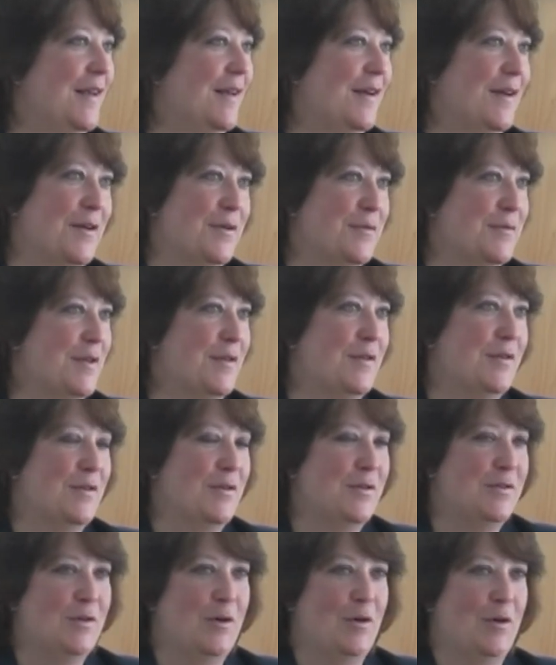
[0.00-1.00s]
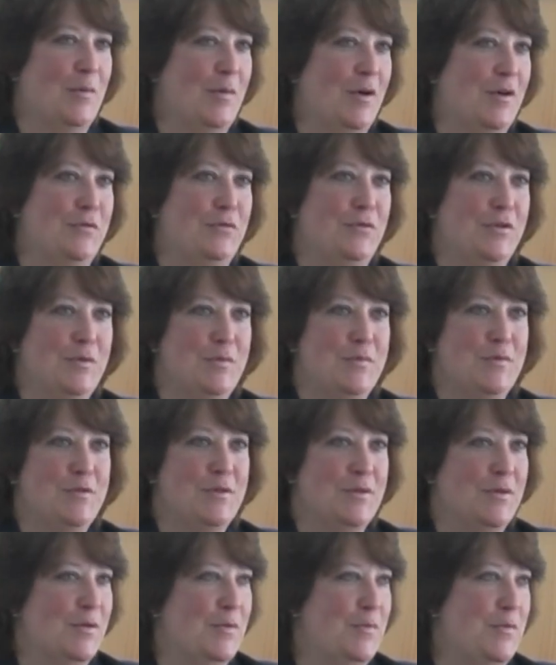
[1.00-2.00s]
Whether you talk about
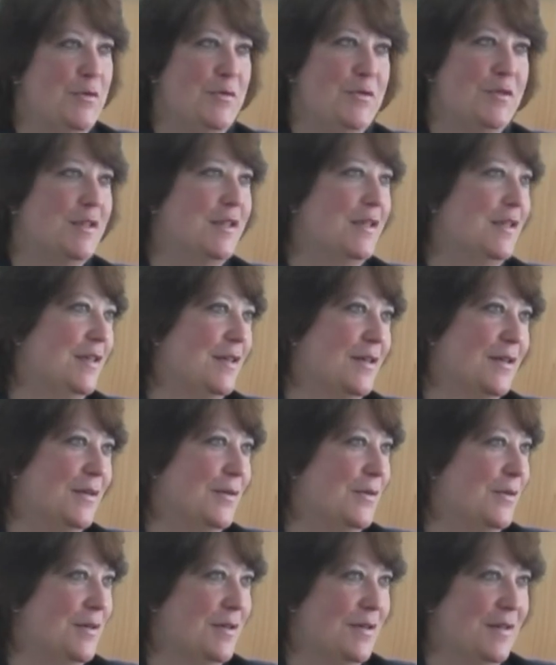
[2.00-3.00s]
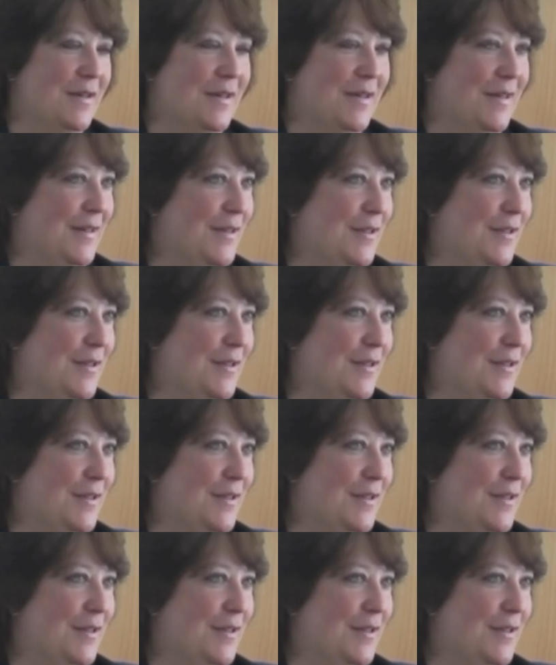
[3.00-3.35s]
films or music or